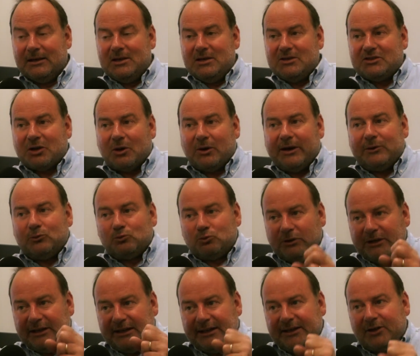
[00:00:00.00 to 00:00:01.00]
So I
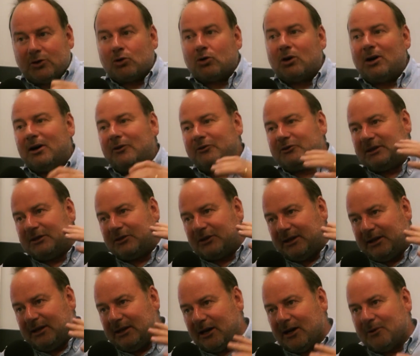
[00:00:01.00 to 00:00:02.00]
really crafted
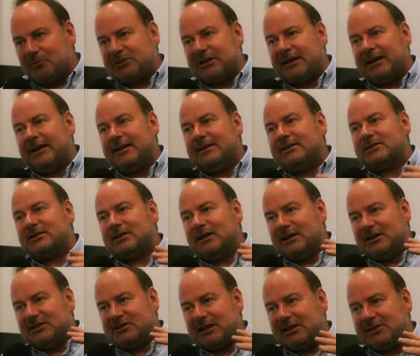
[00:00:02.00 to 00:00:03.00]
the update,
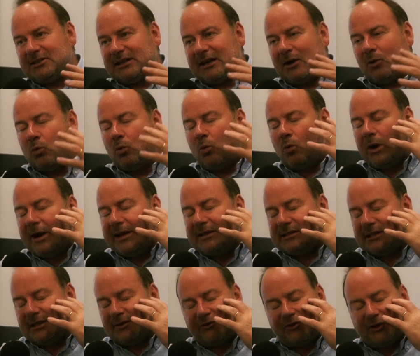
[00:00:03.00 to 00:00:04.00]
sent it out,
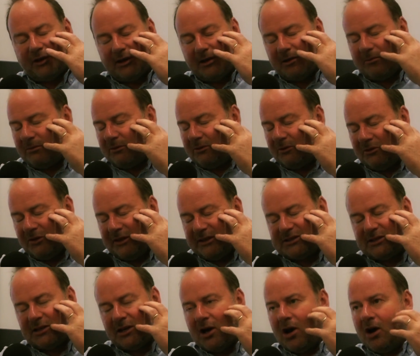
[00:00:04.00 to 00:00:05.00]
waited for
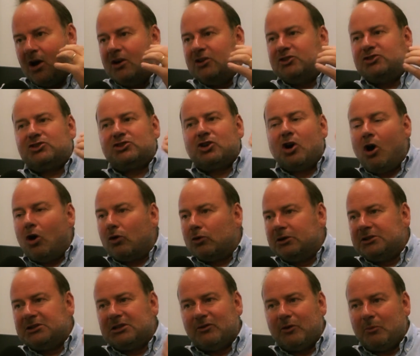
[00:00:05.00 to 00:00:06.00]
this
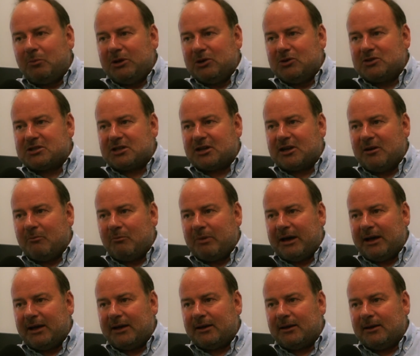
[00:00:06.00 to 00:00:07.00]
torrent of abuse to come
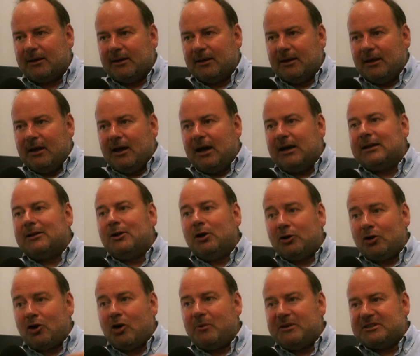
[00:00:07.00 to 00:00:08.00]
back. And a lot
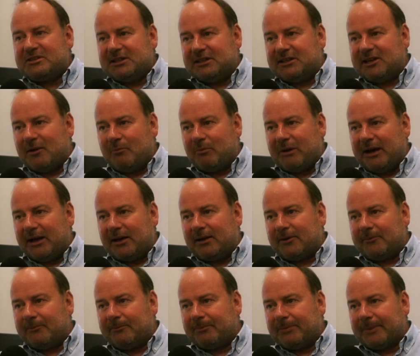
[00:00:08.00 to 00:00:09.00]
of comments did come back.
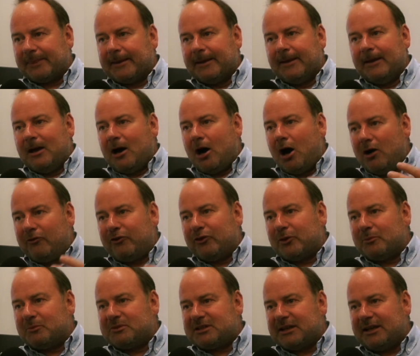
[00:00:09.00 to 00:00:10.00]
Half of
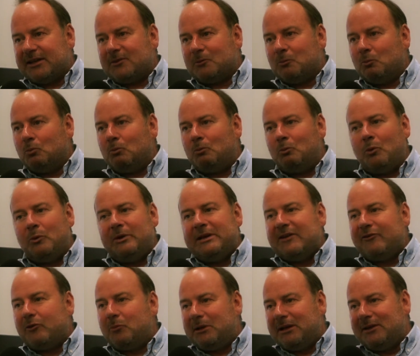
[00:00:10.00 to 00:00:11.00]
them said, well, we
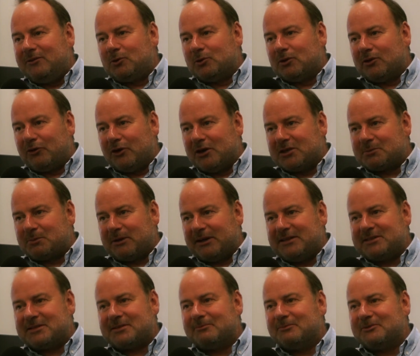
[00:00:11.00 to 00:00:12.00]
never believed you in the first
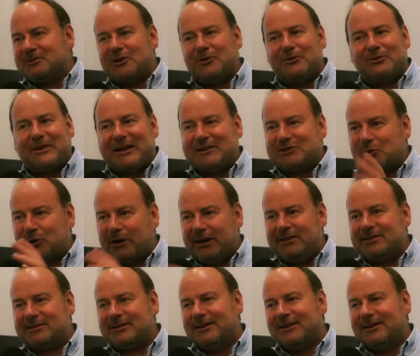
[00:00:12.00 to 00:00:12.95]
place, so that's great.